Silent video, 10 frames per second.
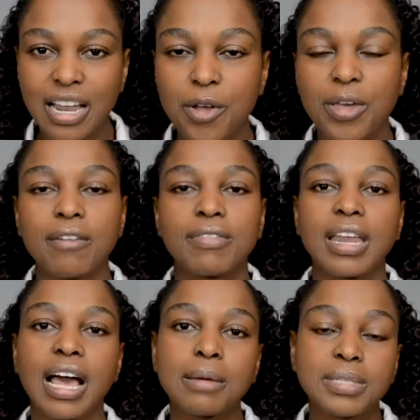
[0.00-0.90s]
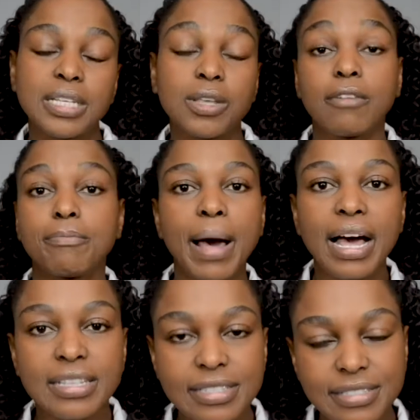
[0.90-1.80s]
you have that abscess, you have
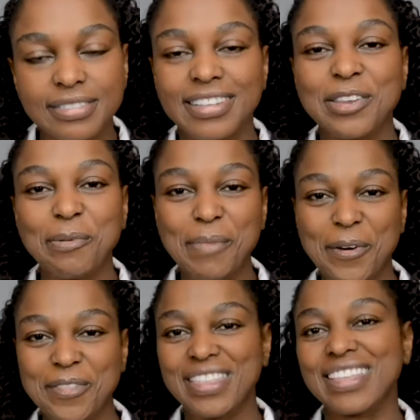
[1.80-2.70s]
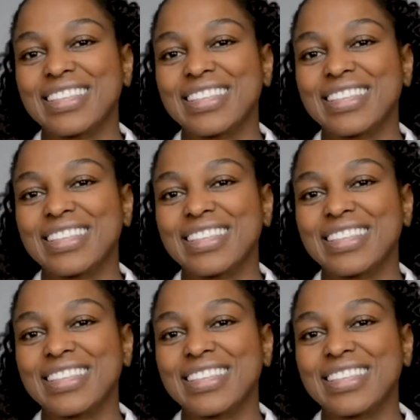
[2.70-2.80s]
pus in your mouth,